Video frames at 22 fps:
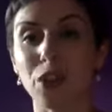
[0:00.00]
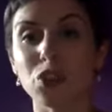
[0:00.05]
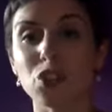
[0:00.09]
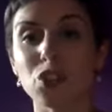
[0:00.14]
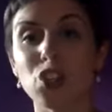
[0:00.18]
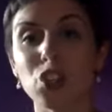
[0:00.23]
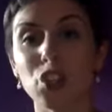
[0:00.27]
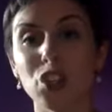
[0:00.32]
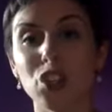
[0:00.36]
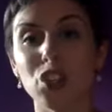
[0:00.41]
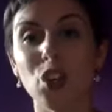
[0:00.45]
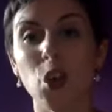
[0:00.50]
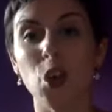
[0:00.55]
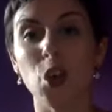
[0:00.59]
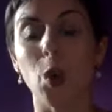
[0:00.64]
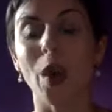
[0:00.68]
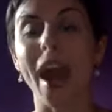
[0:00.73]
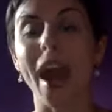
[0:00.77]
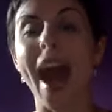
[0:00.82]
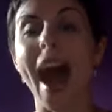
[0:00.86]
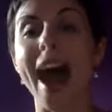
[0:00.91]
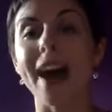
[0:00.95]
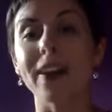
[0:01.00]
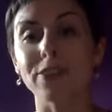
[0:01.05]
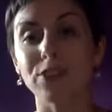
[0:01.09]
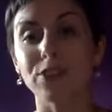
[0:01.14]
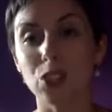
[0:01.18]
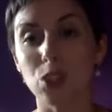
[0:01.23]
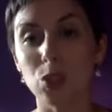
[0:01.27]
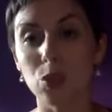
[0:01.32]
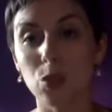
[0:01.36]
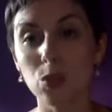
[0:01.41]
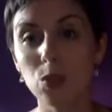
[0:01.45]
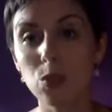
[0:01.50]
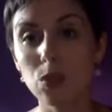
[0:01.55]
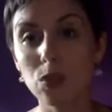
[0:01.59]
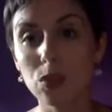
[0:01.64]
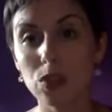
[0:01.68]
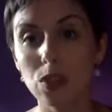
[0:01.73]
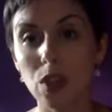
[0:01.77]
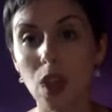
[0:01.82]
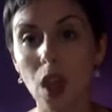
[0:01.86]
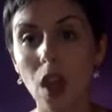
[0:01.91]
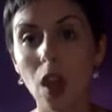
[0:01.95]
of should or have
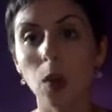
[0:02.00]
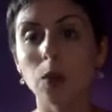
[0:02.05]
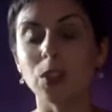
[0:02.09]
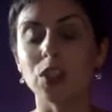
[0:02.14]
to's,